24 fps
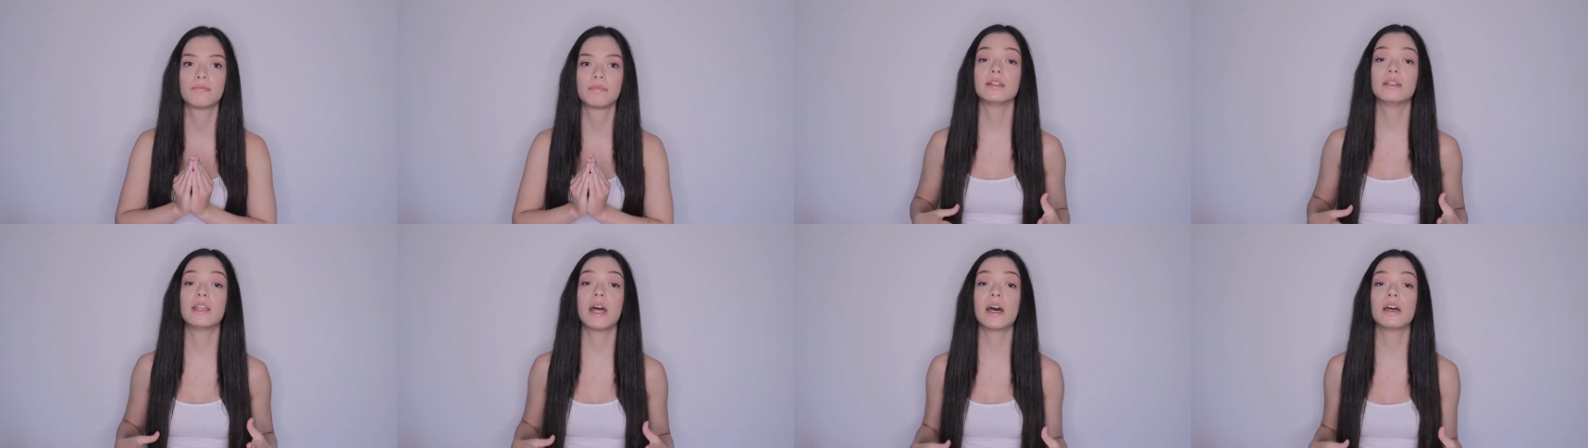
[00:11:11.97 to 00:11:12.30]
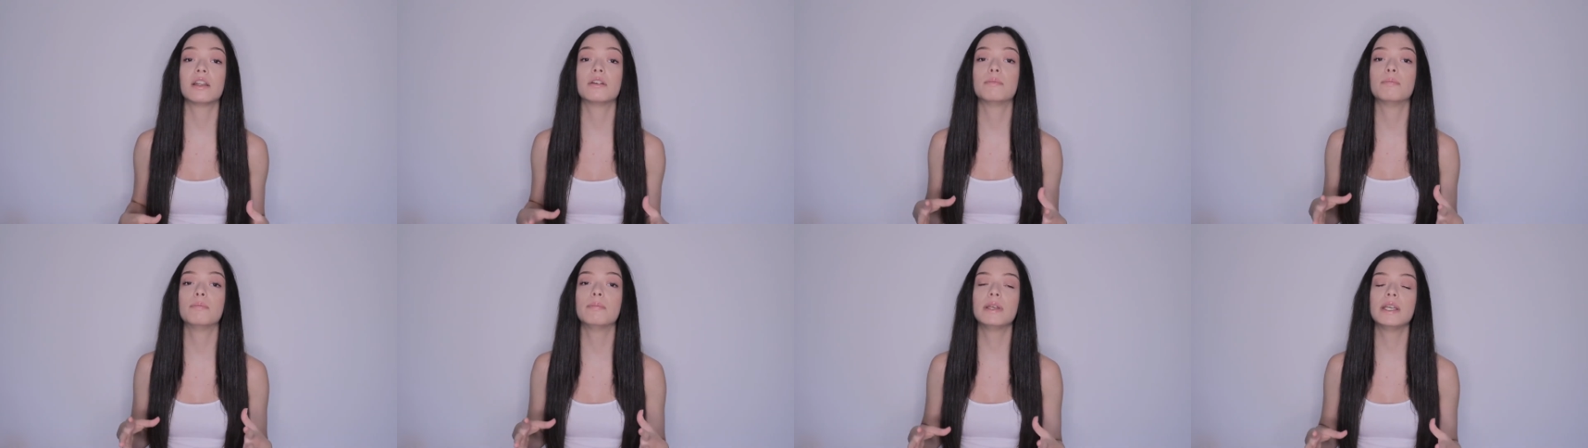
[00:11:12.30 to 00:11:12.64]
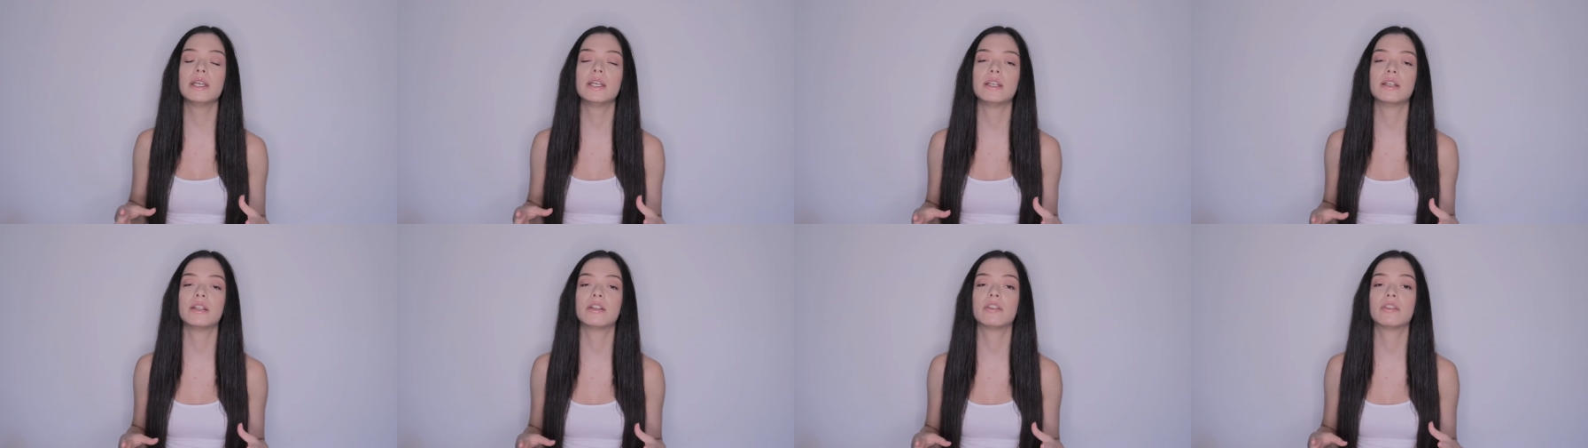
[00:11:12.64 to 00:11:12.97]
That
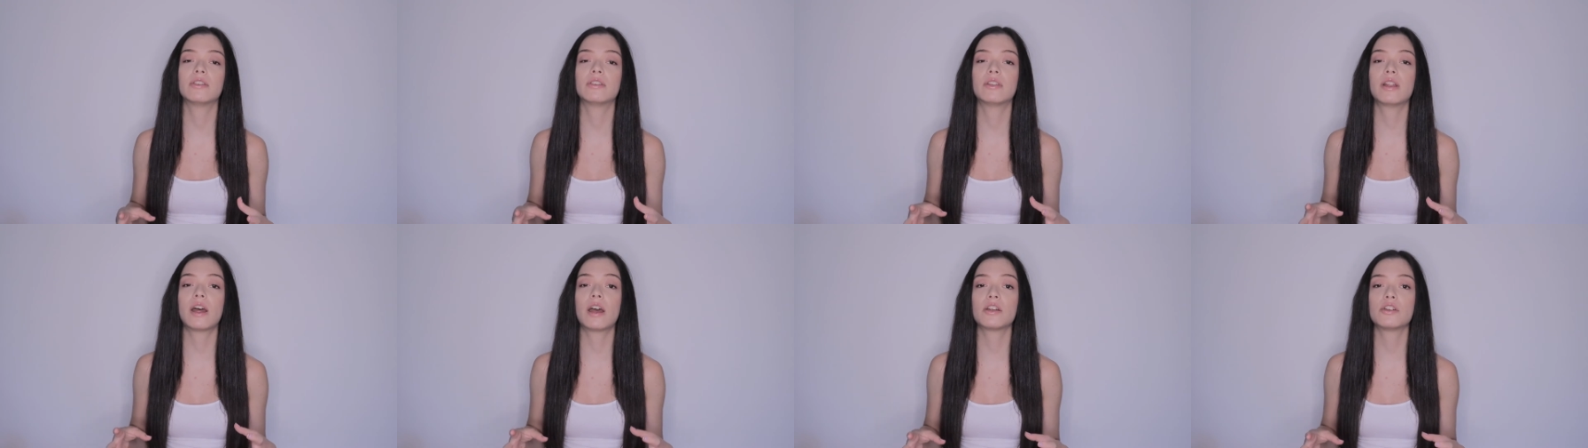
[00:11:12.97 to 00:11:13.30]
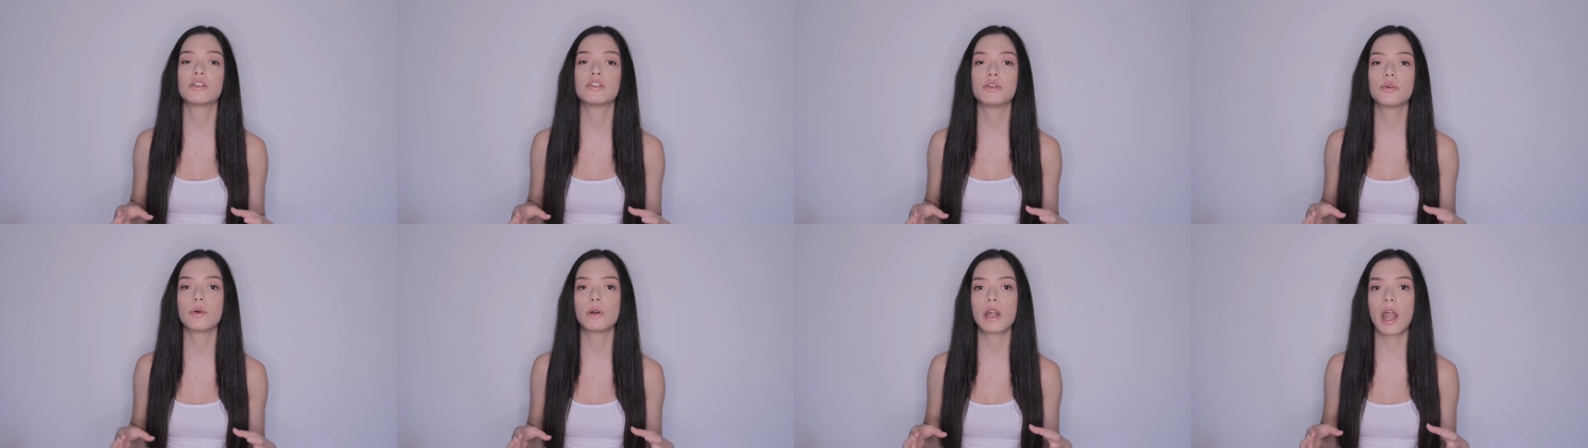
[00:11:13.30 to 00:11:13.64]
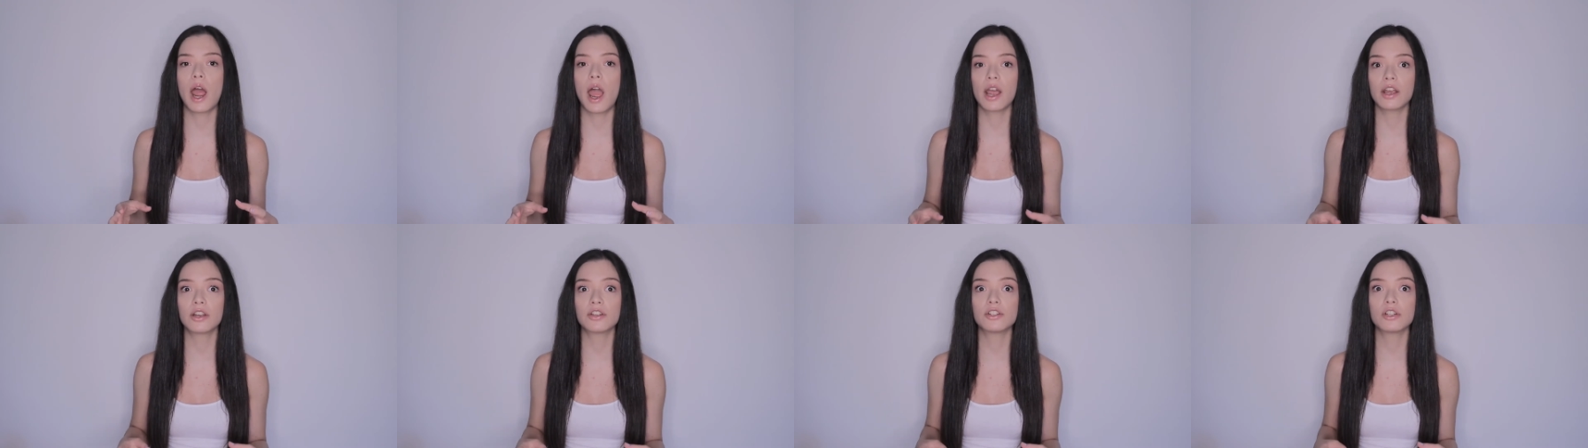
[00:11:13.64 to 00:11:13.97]
means that you're
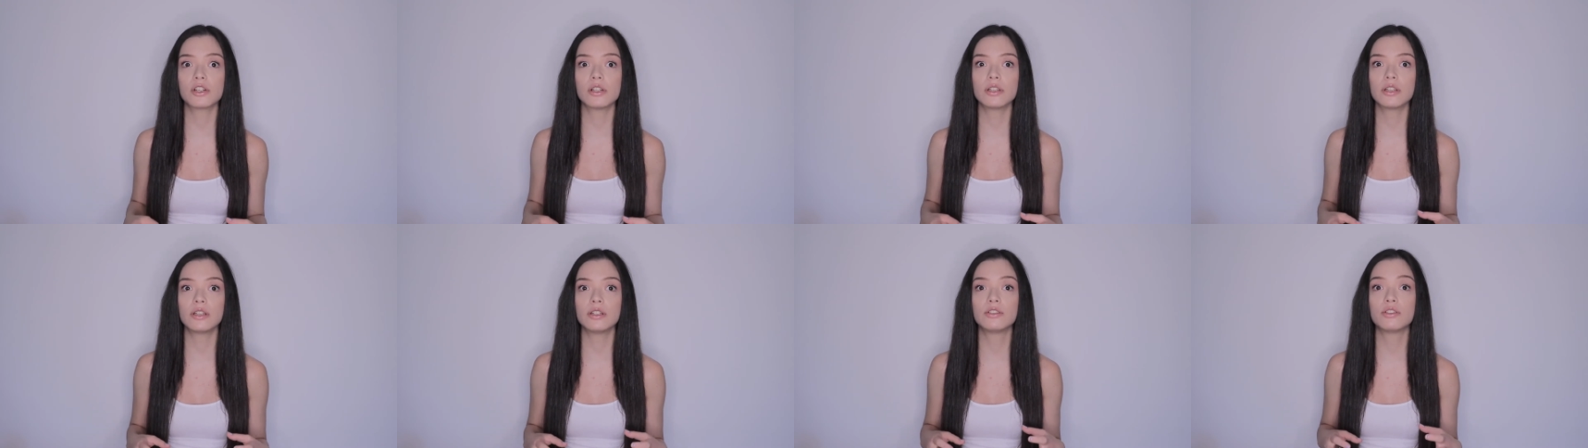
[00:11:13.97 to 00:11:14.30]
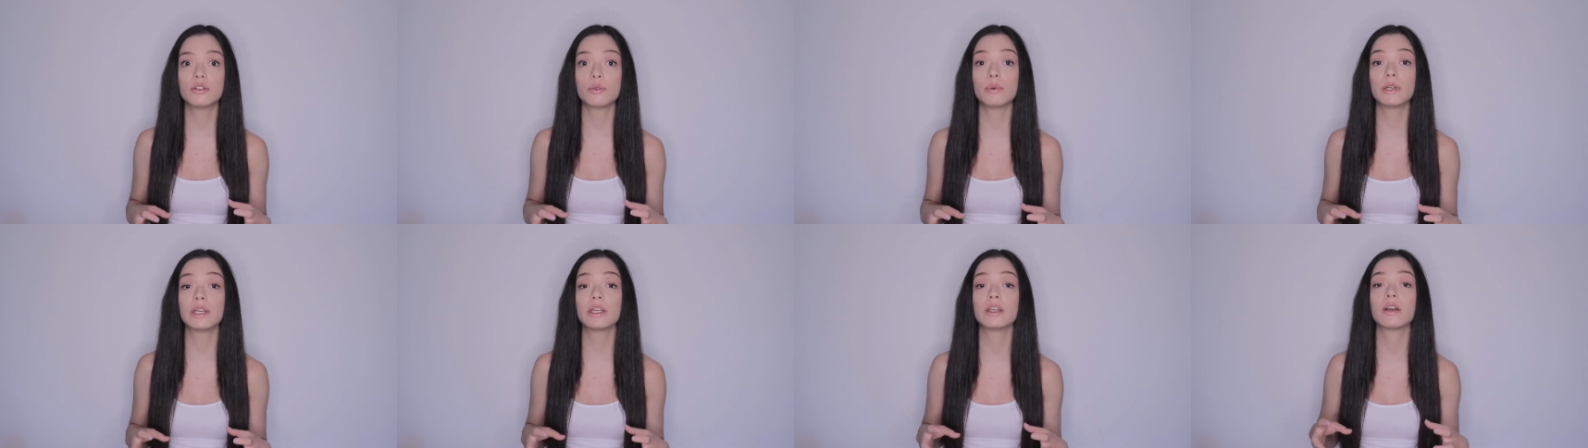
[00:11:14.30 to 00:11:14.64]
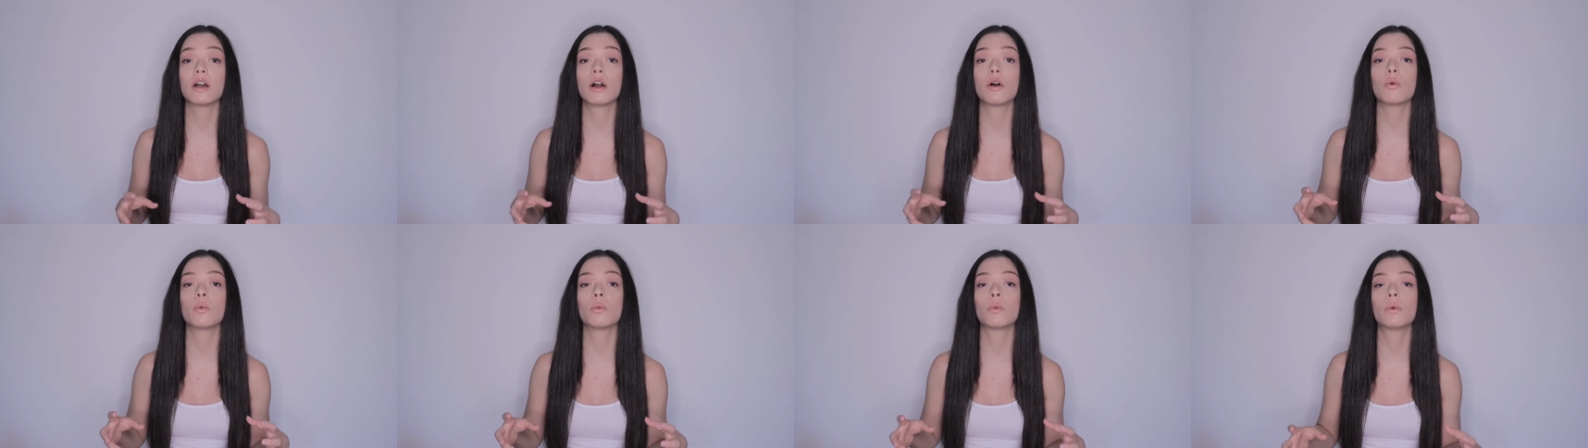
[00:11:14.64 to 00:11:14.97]
actually
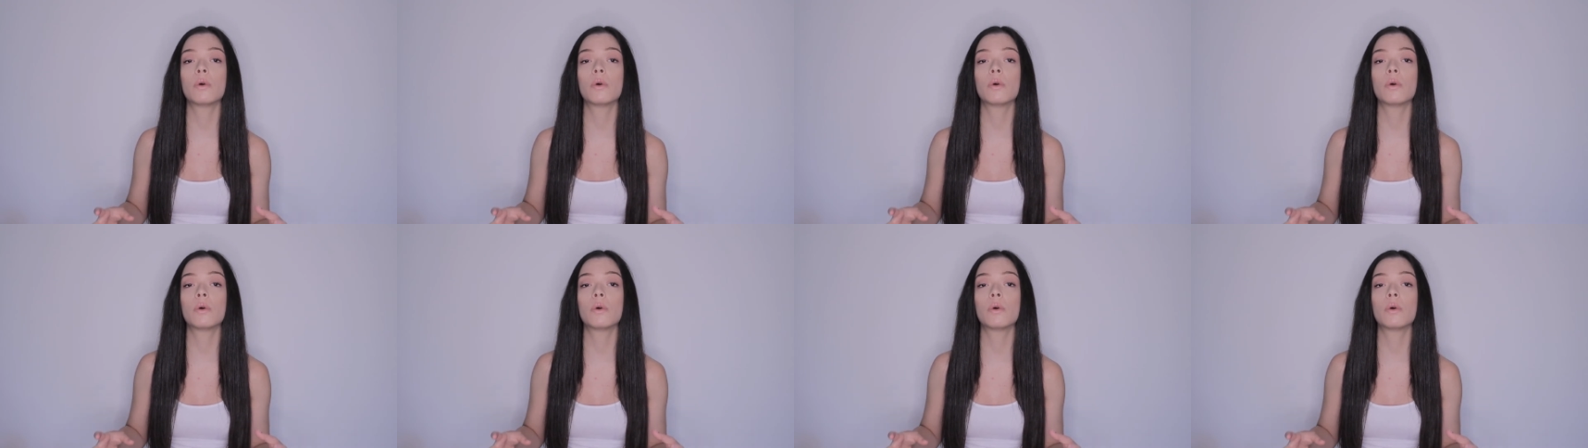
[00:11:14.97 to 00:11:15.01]
doing